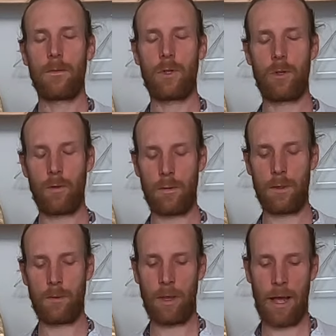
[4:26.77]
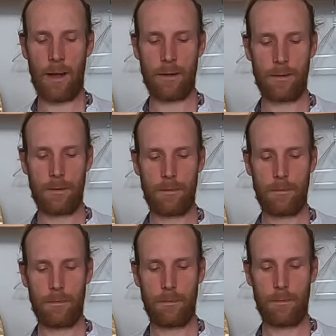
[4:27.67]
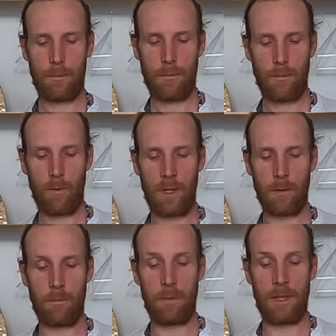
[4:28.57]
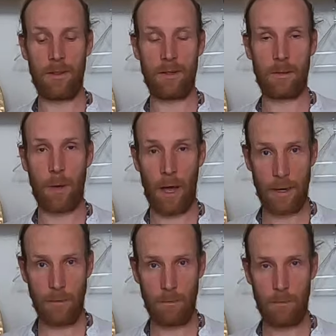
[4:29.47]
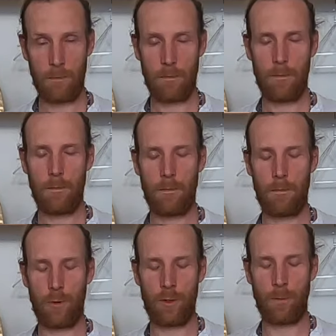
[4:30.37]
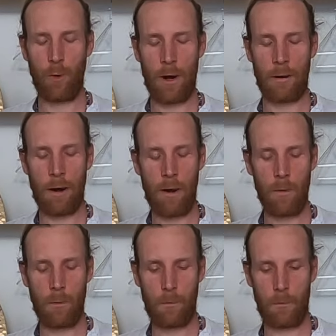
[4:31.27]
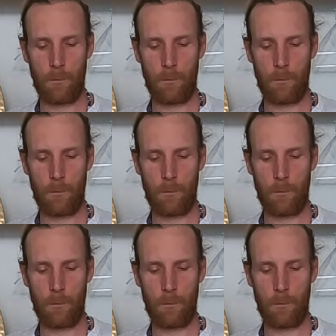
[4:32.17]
shoulders relax. We don't bend the spine, push more air out.